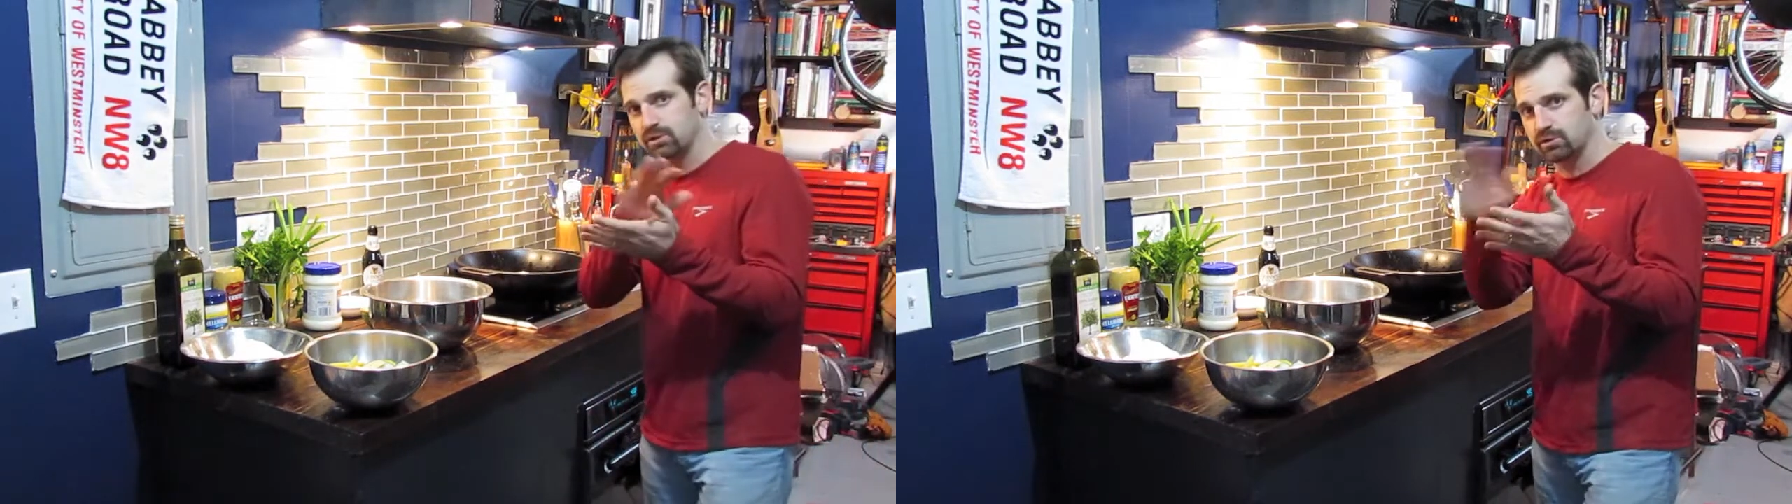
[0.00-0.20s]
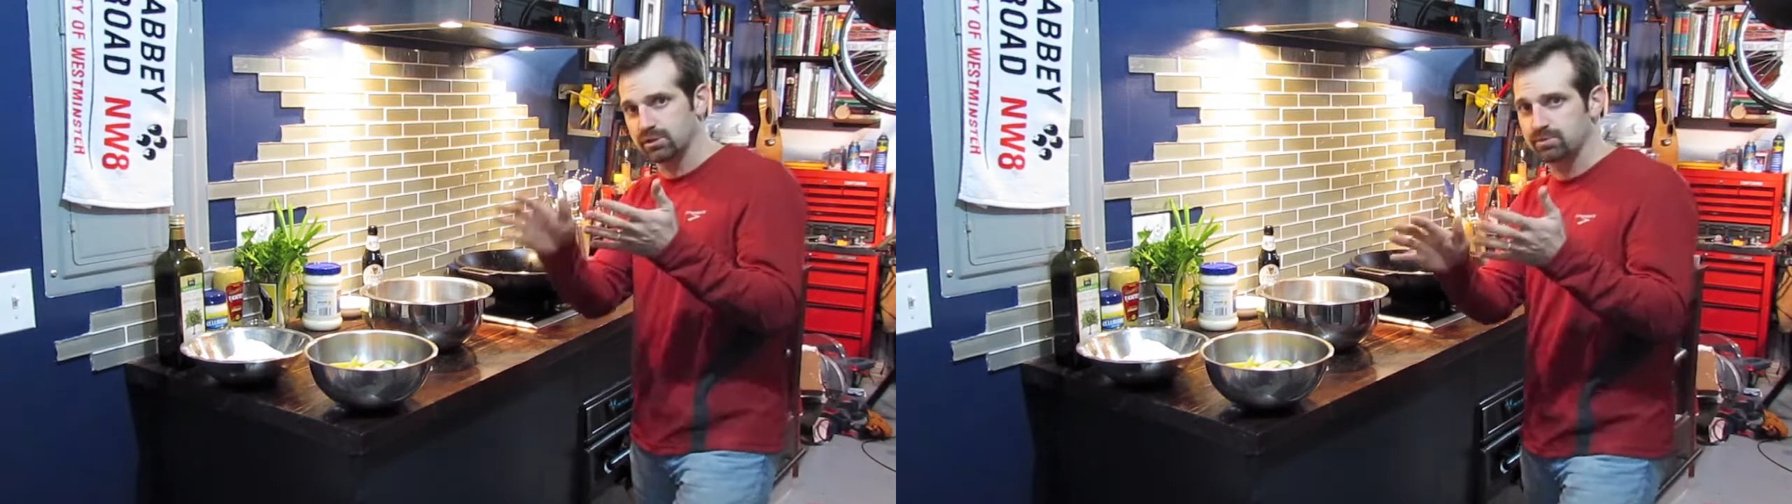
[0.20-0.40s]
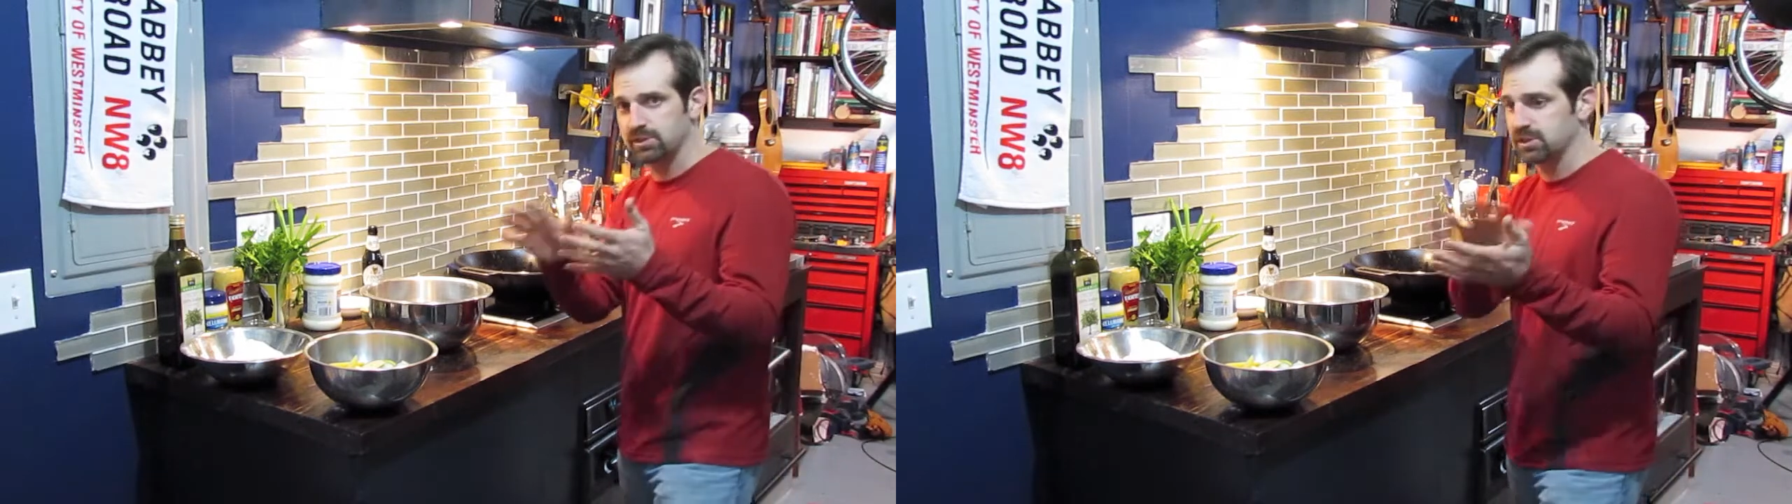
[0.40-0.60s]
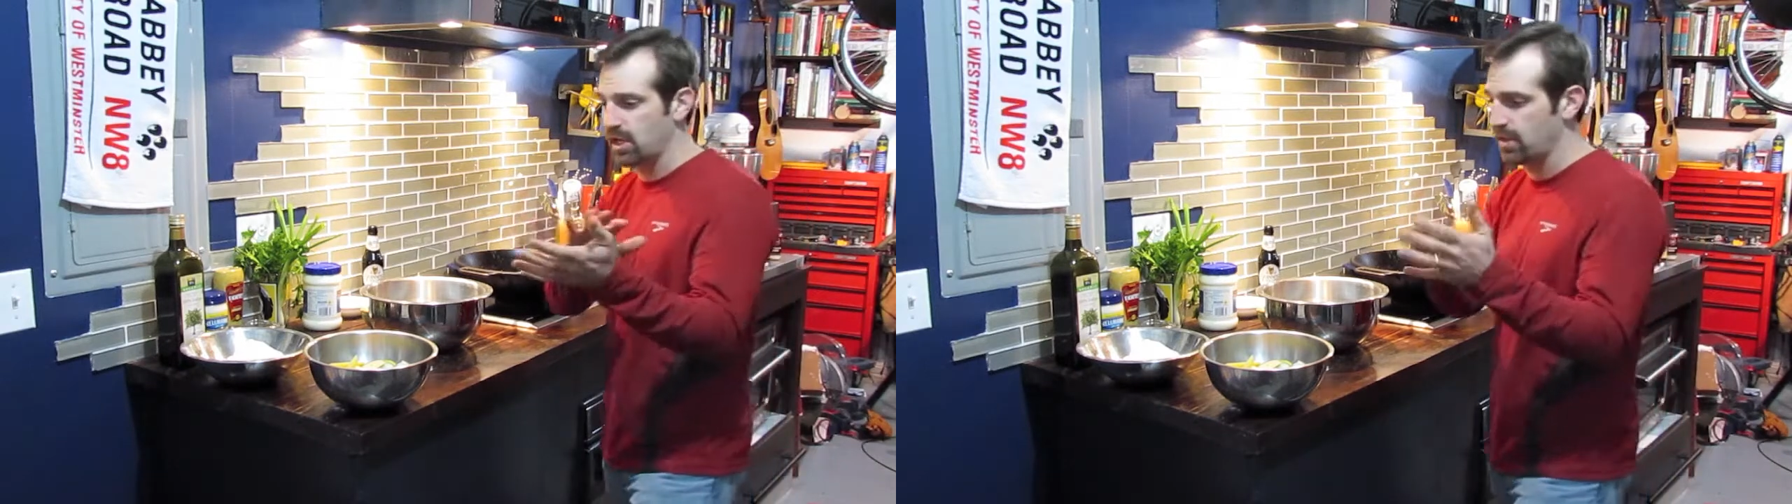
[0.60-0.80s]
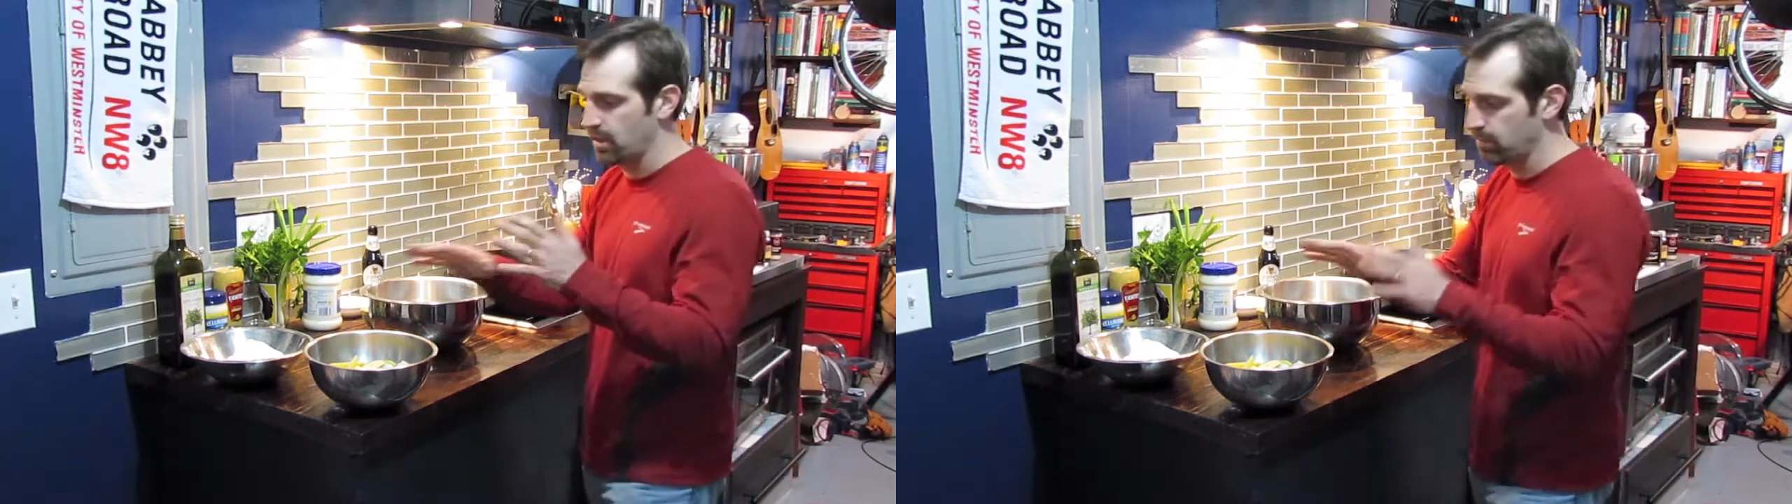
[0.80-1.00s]
you a crispy
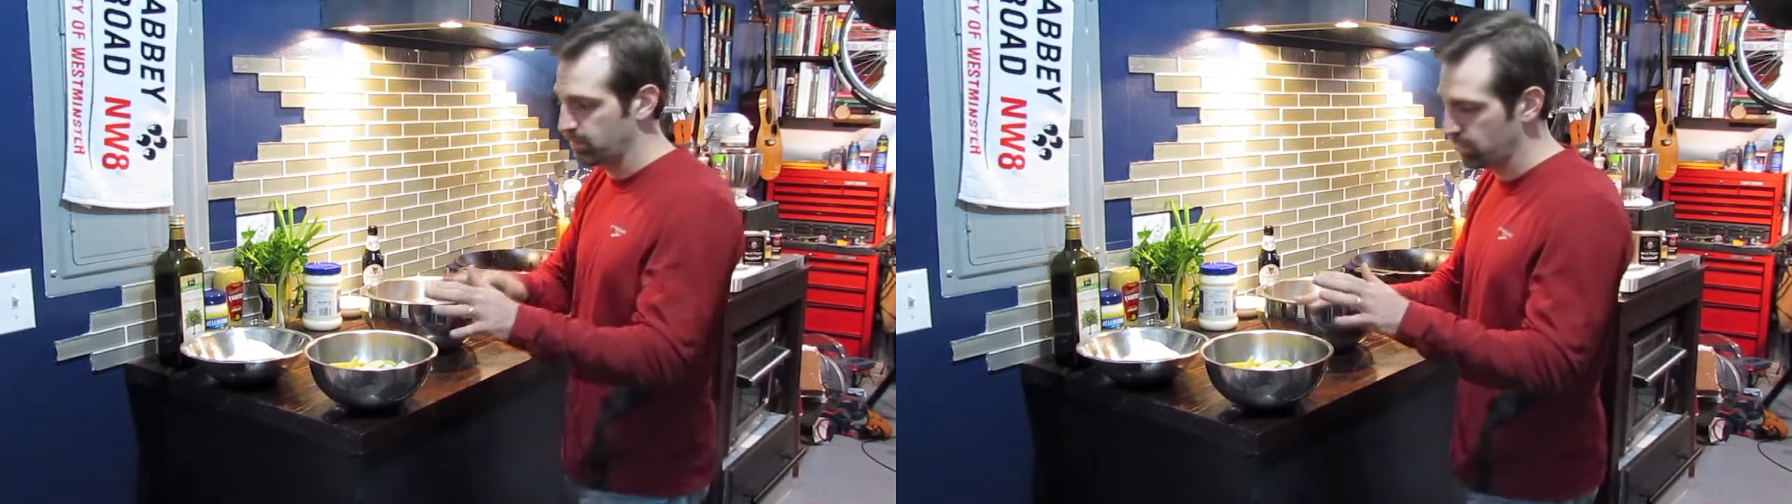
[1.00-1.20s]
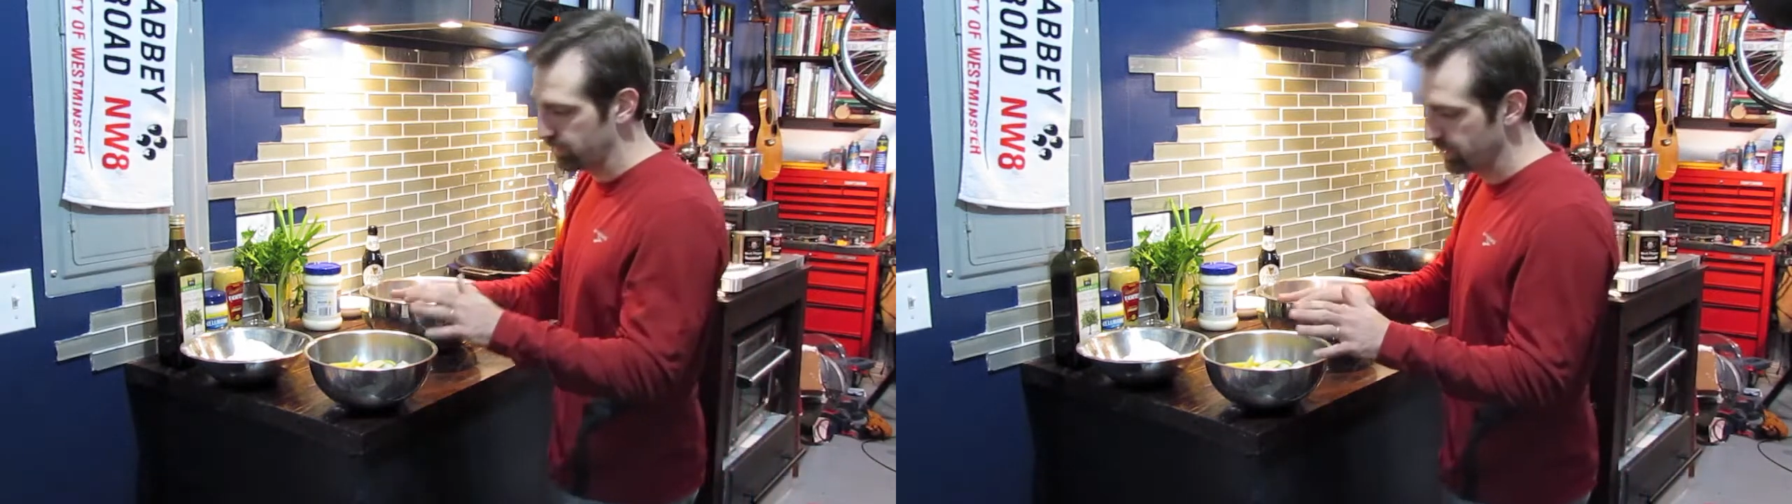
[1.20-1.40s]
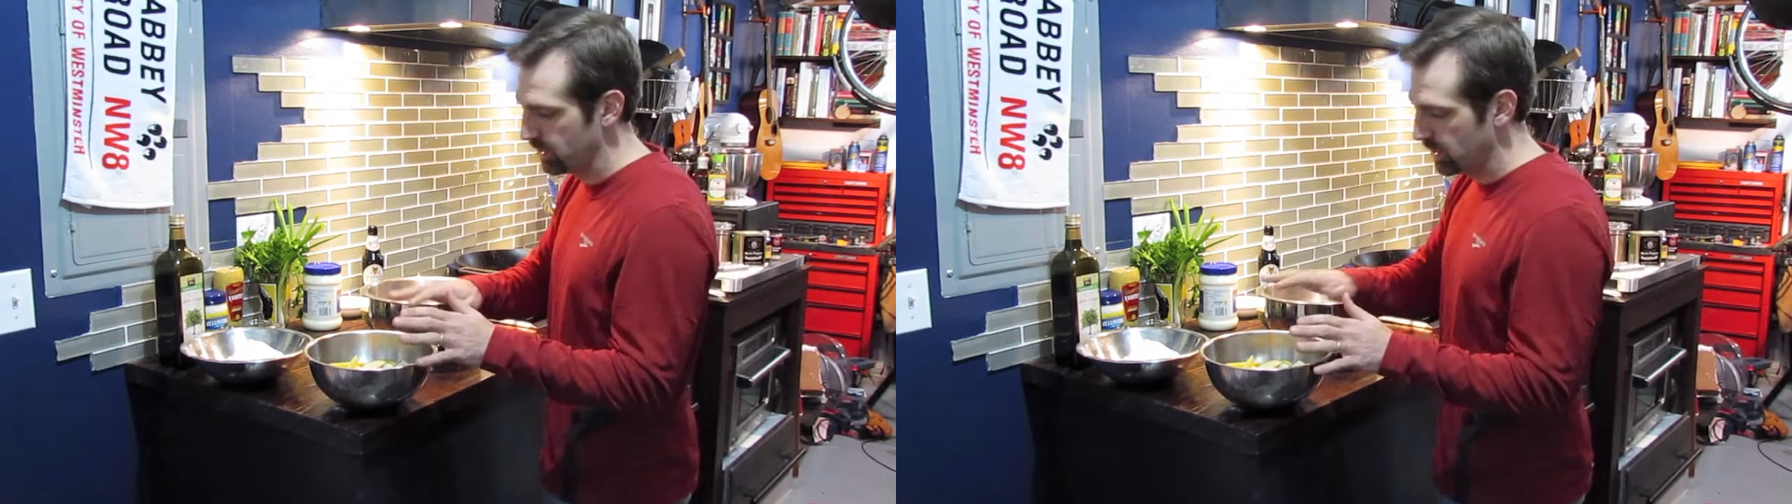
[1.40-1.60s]
side on both